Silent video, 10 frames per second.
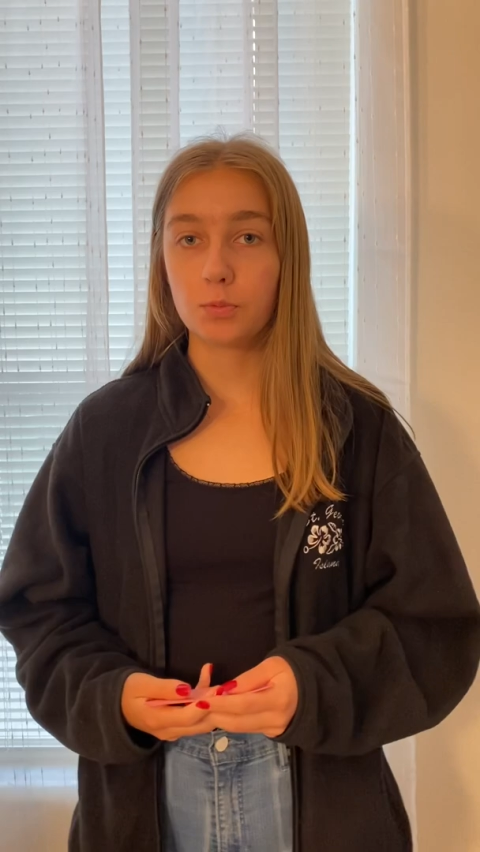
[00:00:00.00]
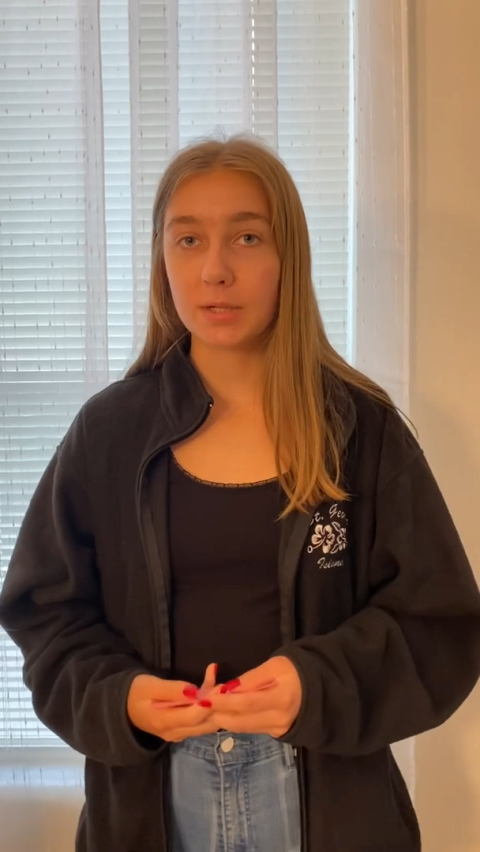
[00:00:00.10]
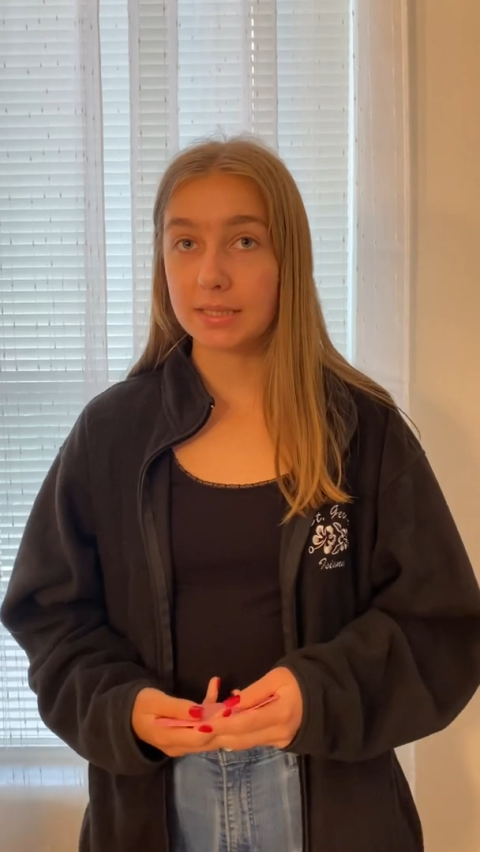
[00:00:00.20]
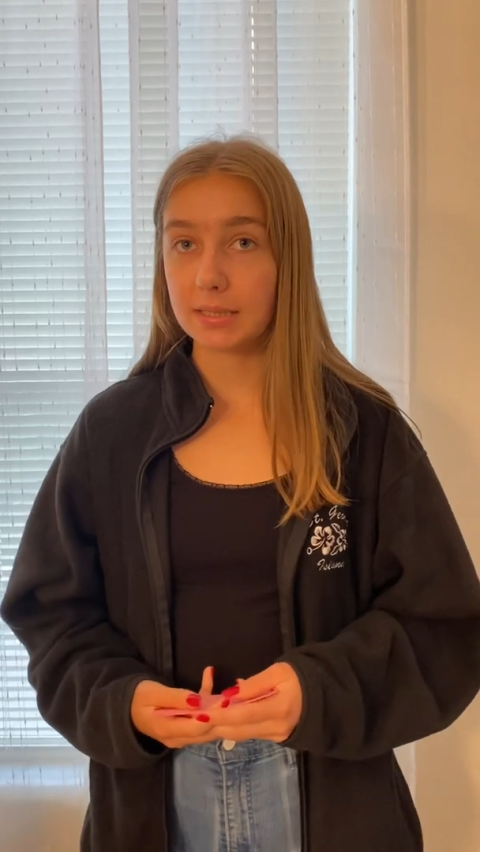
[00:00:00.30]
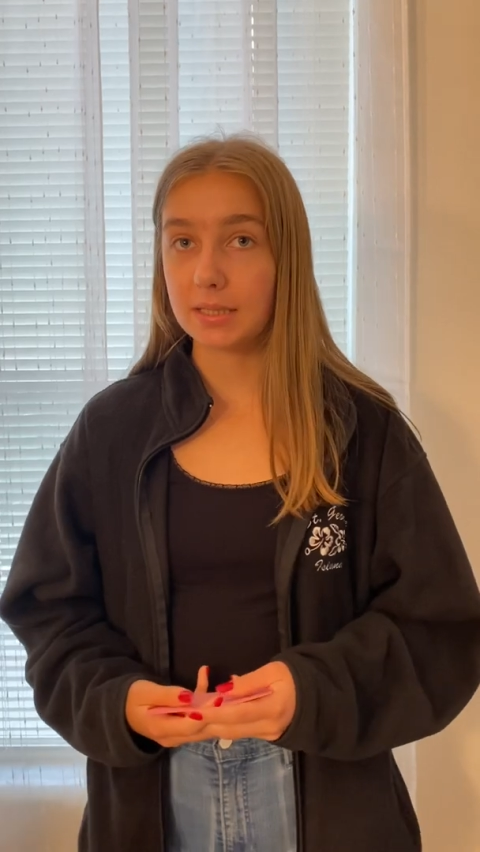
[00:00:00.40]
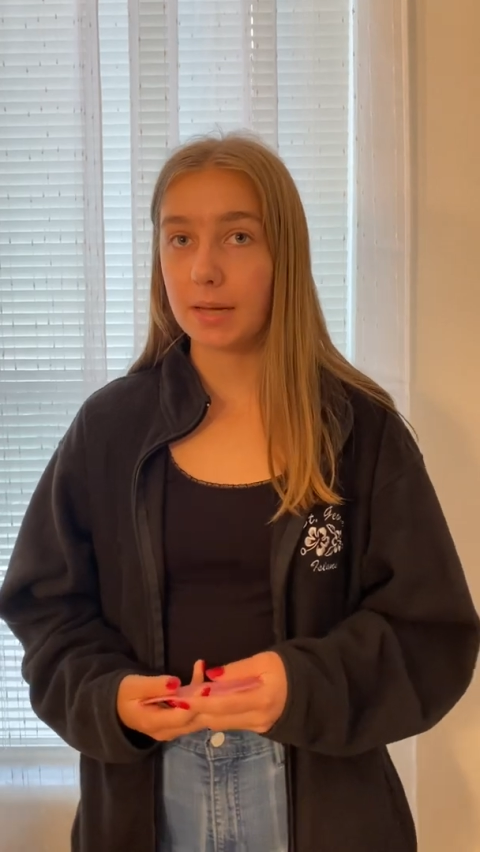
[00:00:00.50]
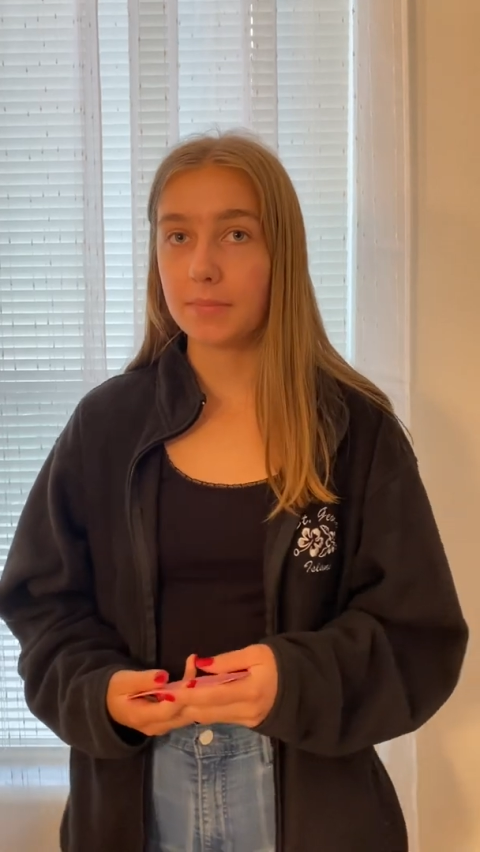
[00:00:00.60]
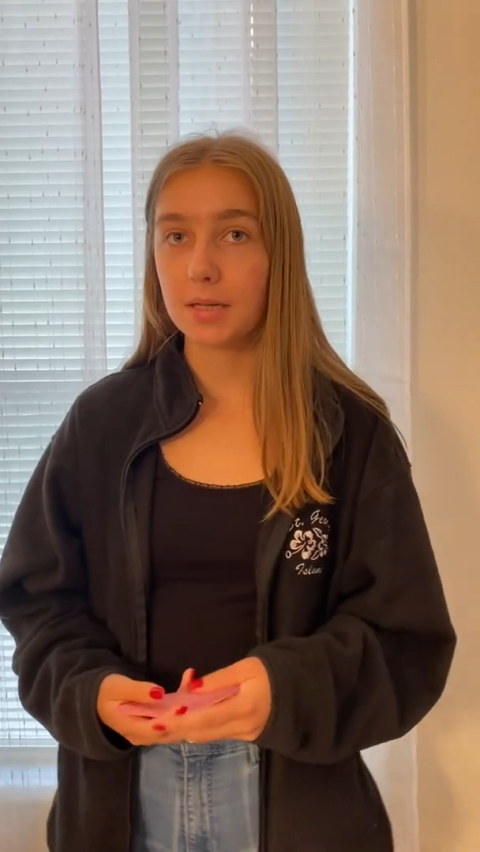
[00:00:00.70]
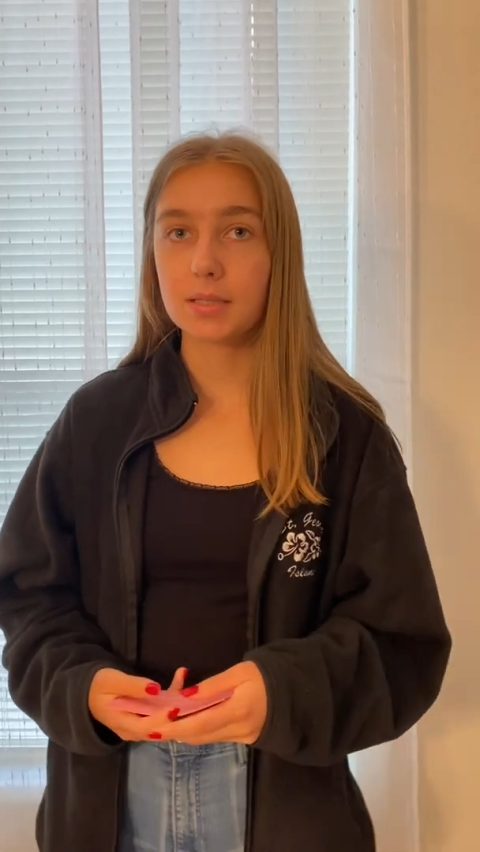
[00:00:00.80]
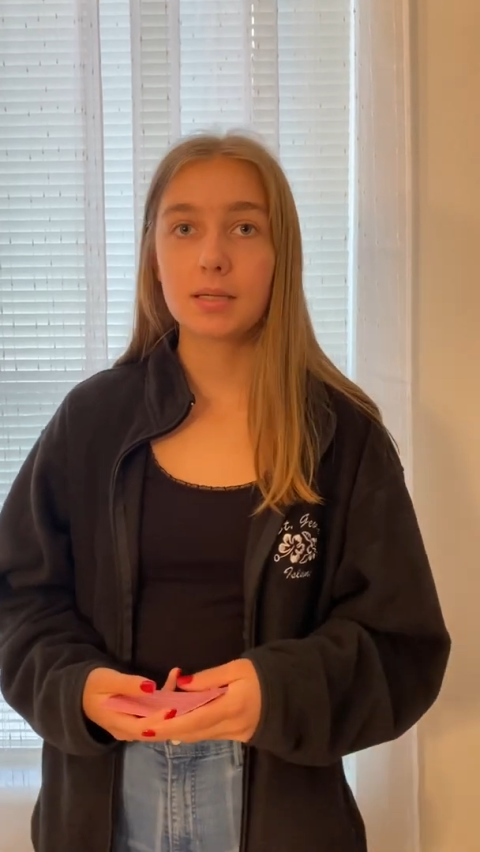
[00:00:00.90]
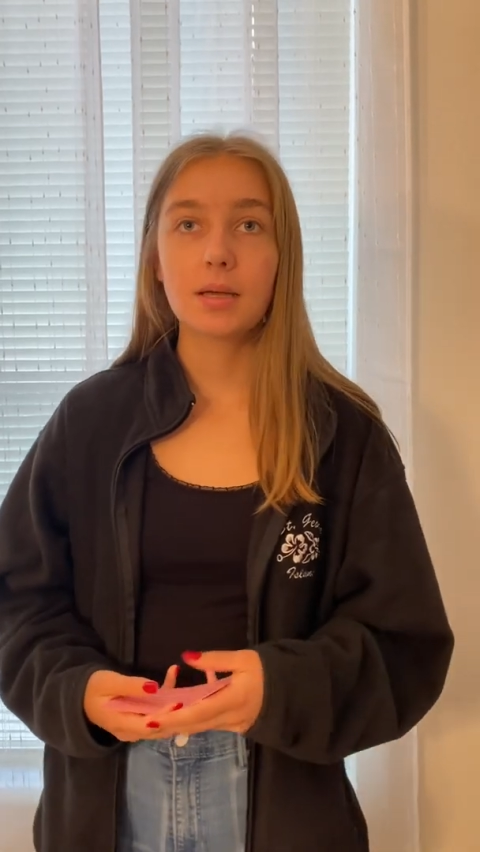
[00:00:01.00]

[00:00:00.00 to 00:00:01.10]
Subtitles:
recently admit